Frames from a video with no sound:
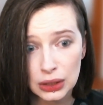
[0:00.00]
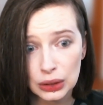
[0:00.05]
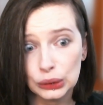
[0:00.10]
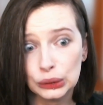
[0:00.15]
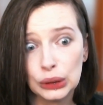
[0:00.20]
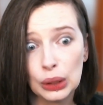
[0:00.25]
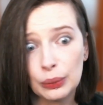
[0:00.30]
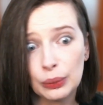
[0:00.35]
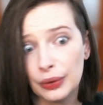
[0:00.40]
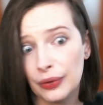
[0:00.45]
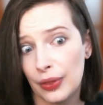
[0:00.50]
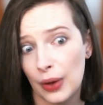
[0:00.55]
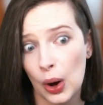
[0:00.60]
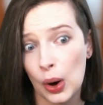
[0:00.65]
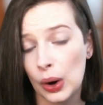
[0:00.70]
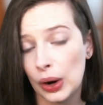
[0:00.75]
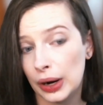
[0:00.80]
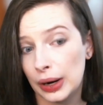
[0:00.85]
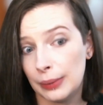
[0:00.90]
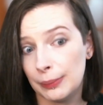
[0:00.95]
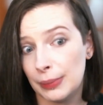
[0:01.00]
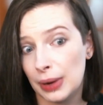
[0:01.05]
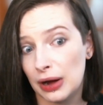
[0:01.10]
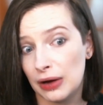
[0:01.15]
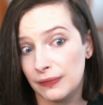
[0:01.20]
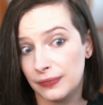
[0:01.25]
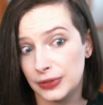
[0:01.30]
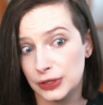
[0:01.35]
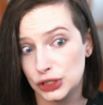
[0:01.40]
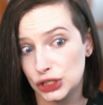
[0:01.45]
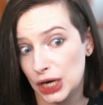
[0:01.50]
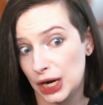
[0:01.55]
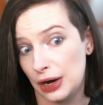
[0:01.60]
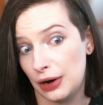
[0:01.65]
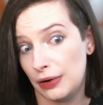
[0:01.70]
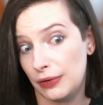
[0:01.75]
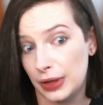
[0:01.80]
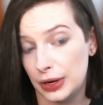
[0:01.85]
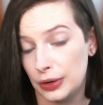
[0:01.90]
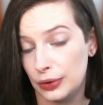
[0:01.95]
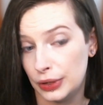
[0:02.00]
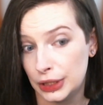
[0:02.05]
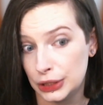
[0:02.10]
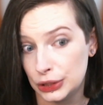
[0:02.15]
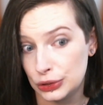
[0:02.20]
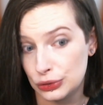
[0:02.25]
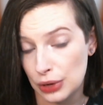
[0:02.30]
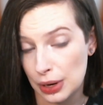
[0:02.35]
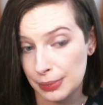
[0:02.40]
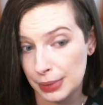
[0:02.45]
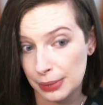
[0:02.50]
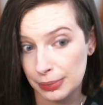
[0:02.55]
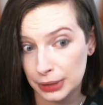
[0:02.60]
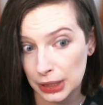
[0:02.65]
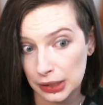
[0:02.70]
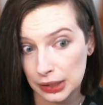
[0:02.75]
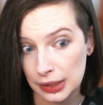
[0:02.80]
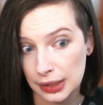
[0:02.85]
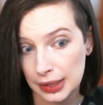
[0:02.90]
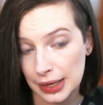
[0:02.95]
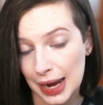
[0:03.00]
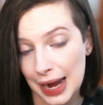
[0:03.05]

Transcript: lower the arm of the chair that you're going to draw my blood on,